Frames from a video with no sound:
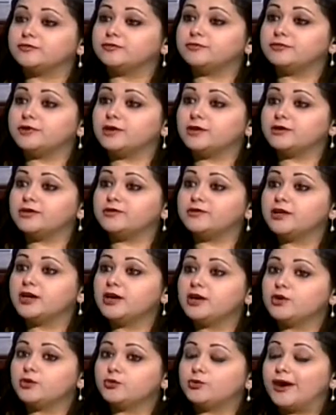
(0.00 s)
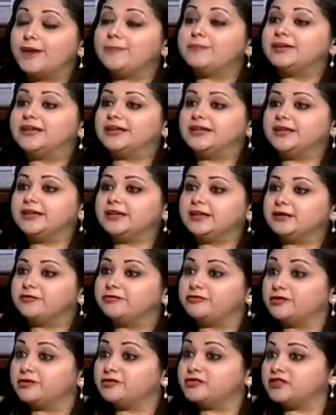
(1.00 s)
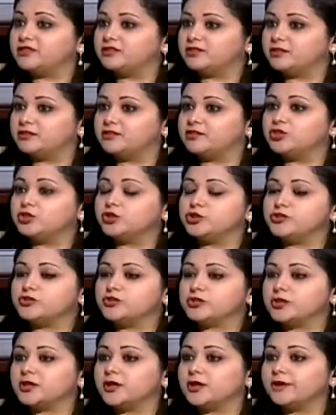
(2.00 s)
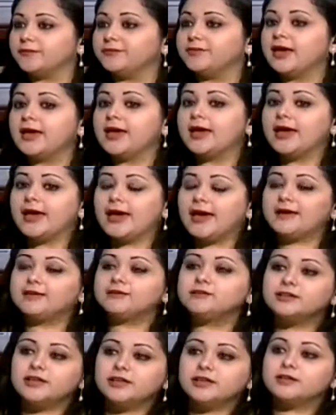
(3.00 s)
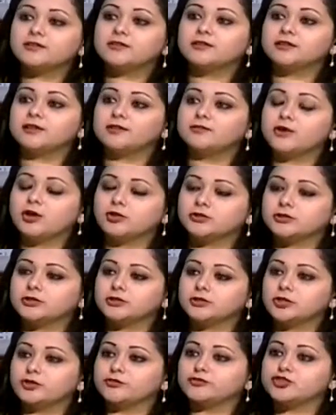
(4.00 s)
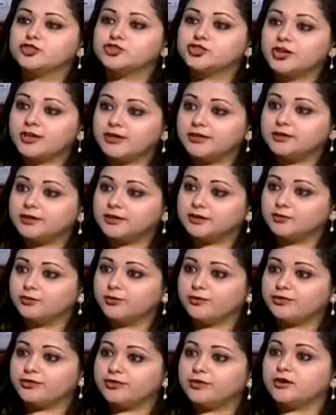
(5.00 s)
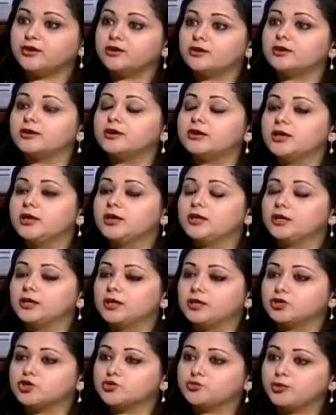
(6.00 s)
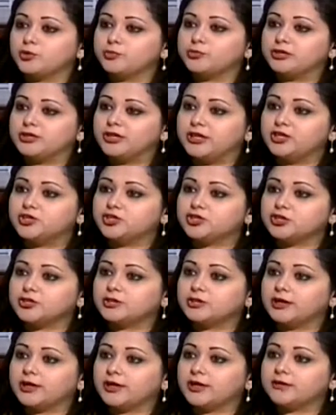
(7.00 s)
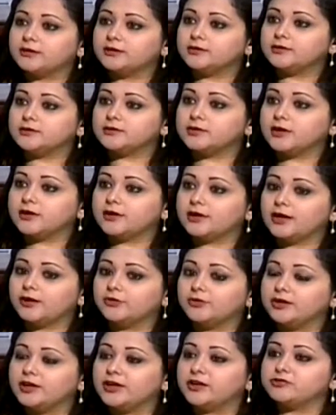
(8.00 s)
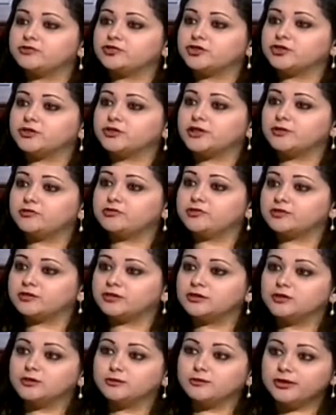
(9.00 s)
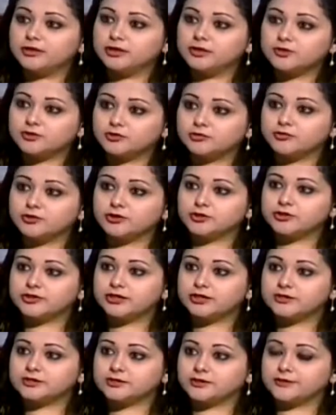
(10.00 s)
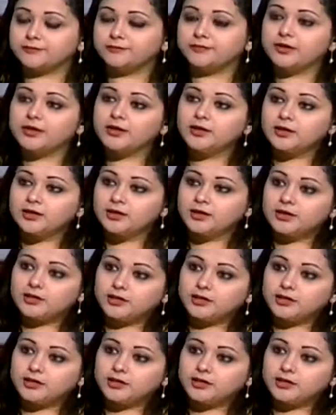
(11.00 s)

and very rapidly in 50, 60 years' time, and take the model of China with their large population and how they have turned every single minute of their daytime